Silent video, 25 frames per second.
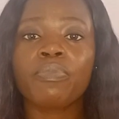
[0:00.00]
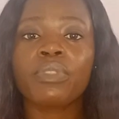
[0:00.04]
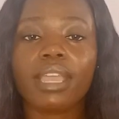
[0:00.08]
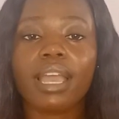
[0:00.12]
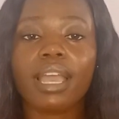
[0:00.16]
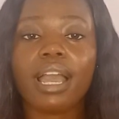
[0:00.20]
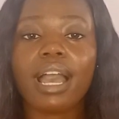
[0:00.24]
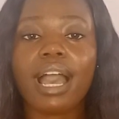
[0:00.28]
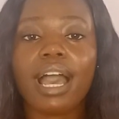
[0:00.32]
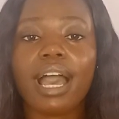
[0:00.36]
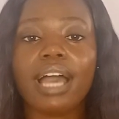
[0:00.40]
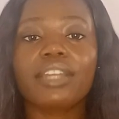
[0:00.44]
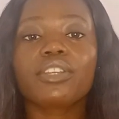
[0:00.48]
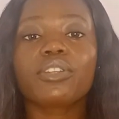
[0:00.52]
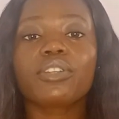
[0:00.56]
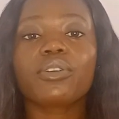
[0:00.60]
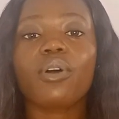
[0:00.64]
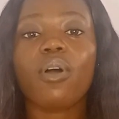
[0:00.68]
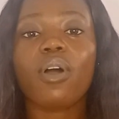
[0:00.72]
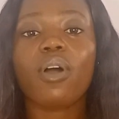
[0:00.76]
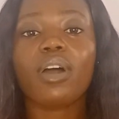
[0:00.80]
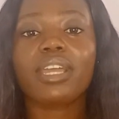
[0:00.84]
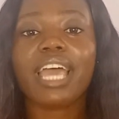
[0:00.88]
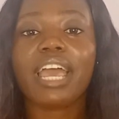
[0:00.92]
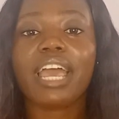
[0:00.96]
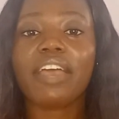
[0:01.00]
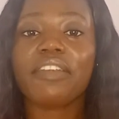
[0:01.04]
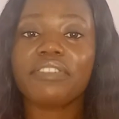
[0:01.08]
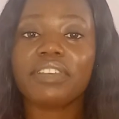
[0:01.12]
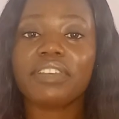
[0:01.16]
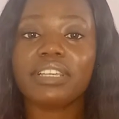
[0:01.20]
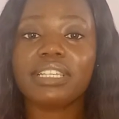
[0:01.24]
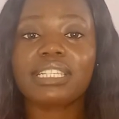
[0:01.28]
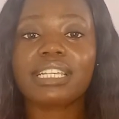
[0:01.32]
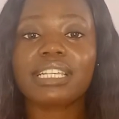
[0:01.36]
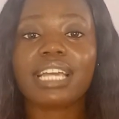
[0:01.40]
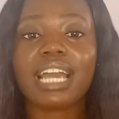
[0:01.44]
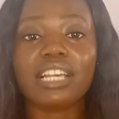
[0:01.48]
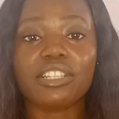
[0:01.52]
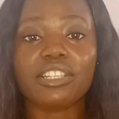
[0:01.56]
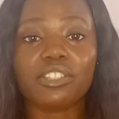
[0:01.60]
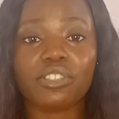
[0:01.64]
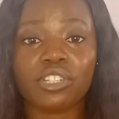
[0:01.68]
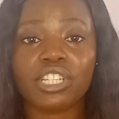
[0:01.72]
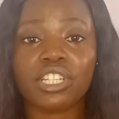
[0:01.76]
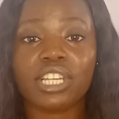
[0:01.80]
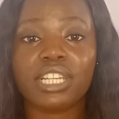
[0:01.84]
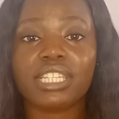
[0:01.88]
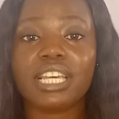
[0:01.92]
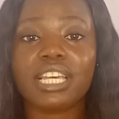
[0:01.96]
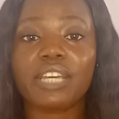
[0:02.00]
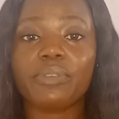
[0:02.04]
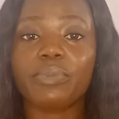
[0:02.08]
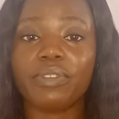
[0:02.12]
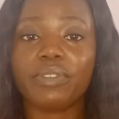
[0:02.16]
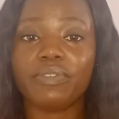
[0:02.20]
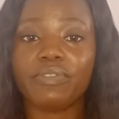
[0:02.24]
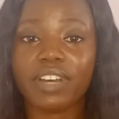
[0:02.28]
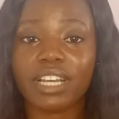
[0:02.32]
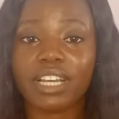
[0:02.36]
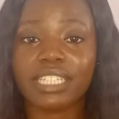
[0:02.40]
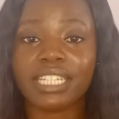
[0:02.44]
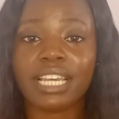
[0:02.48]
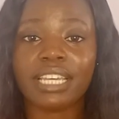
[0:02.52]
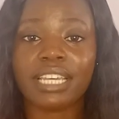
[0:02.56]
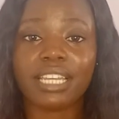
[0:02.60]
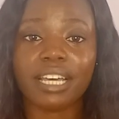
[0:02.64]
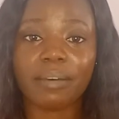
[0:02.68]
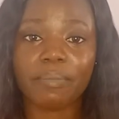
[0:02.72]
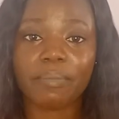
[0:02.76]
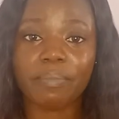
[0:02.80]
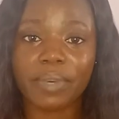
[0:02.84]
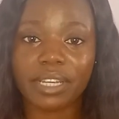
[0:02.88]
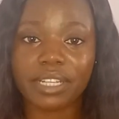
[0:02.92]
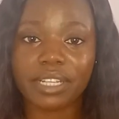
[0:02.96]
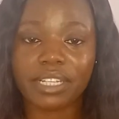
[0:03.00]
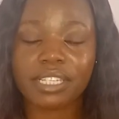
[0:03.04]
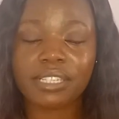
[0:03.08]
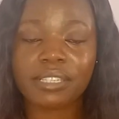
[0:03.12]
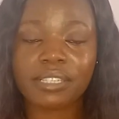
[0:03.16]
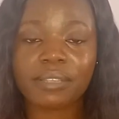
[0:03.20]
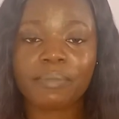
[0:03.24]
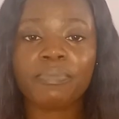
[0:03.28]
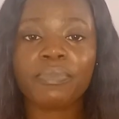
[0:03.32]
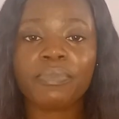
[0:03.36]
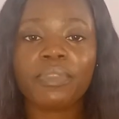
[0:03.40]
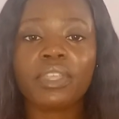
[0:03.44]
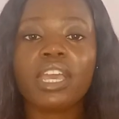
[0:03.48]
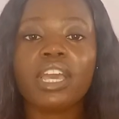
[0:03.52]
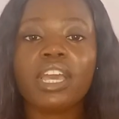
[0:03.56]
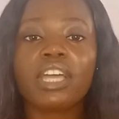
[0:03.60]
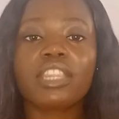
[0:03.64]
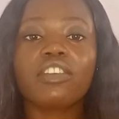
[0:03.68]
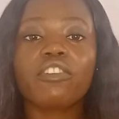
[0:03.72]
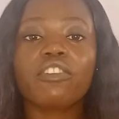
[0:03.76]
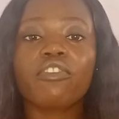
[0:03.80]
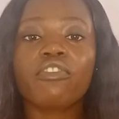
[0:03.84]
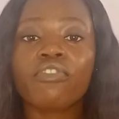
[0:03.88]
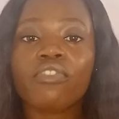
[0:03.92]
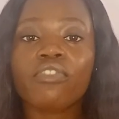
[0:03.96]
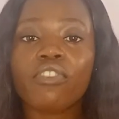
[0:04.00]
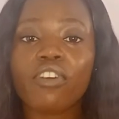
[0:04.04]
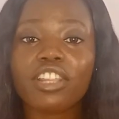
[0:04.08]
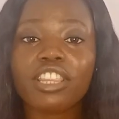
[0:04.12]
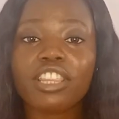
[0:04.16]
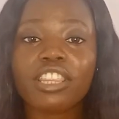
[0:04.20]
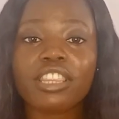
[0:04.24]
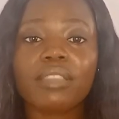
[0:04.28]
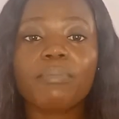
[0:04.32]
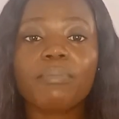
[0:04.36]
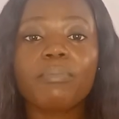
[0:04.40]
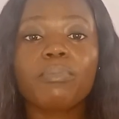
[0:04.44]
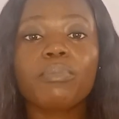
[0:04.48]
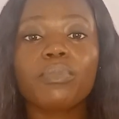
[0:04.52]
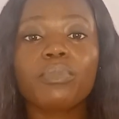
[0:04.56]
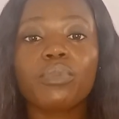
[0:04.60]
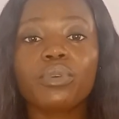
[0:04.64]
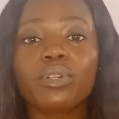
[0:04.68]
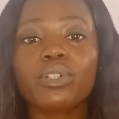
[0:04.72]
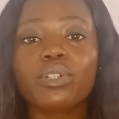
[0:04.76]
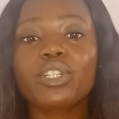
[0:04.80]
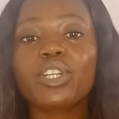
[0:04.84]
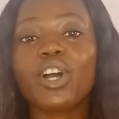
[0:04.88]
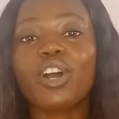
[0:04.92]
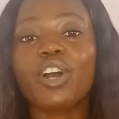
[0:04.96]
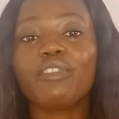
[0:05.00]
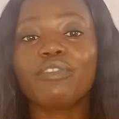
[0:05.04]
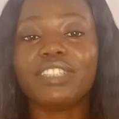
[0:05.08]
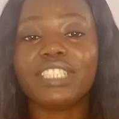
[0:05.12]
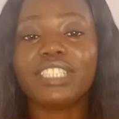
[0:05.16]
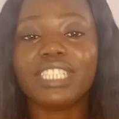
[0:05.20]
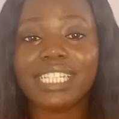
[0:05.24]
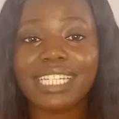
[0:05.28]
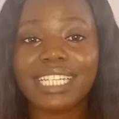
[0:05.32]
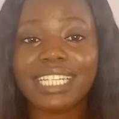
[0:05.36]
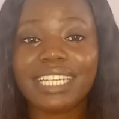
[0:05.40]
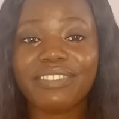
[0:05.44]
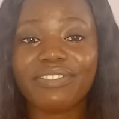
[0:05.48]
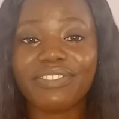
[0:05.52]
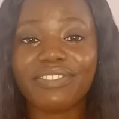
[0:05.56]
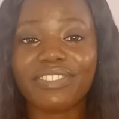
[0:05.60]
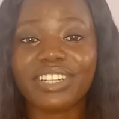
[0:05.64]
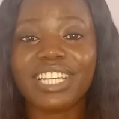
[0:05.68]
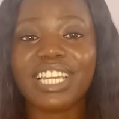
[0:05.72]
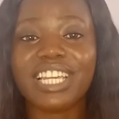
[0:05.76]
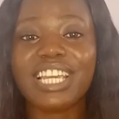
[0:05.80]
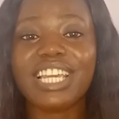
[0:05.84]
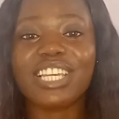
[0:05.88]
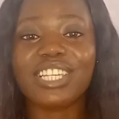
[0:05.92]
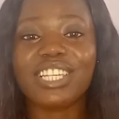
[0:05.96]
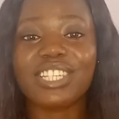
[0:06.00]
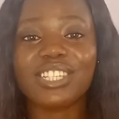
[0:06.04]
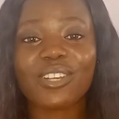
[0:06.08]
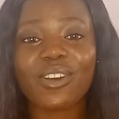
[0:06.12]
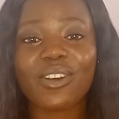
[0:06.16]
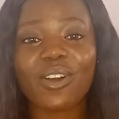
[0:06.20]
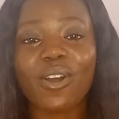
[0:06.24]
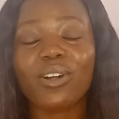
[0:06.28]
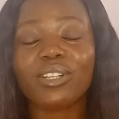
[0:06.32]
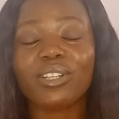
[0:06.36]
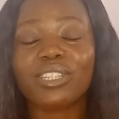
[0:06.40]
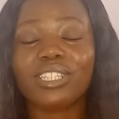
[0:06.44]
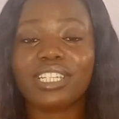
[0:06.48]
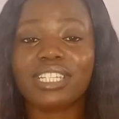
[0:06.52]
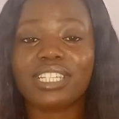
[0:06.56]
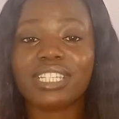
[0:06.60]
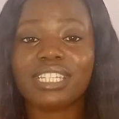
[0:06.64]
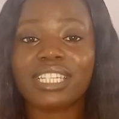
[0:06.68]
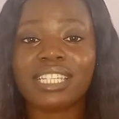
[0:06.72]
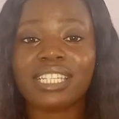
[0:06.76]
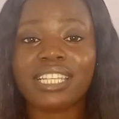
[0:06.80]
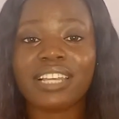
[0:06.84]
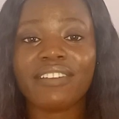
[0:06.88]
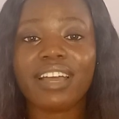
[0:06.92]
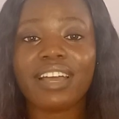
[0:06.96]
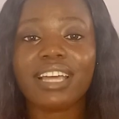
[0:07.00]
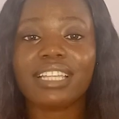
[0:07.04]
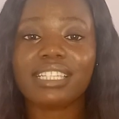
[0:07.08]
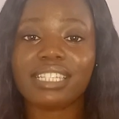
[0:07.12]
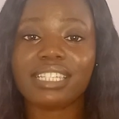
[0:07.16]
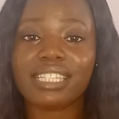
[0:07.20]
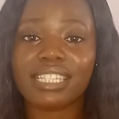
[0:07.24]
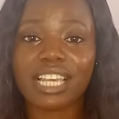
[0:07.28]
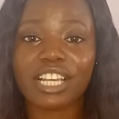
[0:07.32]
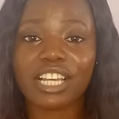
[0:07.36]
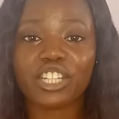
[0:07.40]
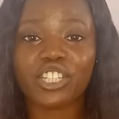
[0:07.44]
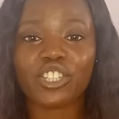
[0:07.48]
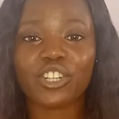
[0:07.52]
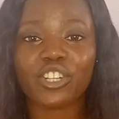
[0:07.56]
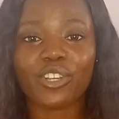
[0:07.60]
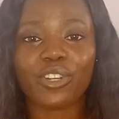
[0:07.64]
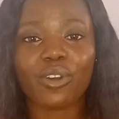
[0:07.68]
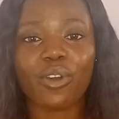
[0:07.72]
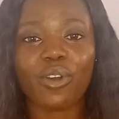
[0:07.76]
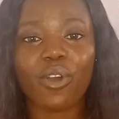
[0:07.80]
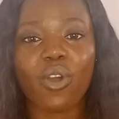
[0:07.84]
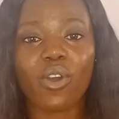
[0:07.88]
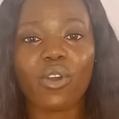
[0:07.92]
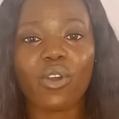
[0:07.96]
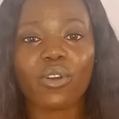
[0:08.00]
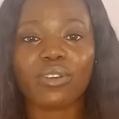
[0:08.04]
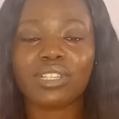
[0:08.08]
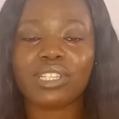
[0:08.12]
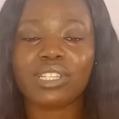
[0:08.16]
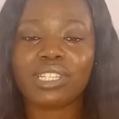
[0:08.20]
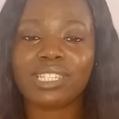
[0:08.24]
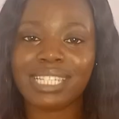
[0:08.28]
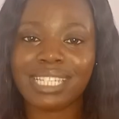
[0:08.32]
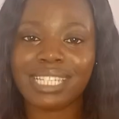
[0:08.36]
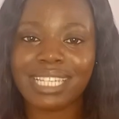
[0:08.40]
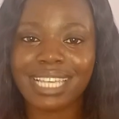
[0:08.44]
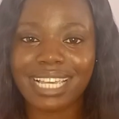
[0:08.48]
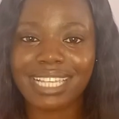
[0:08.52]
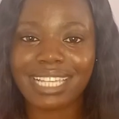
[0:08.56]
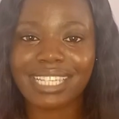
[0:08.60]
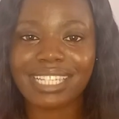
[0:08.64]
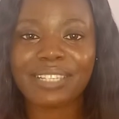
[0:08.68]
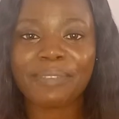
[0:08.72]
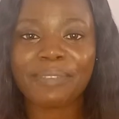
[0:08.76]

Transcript: and other risks associated with vaginal births. The fourth mode of delivery is called the cesarean section or CS.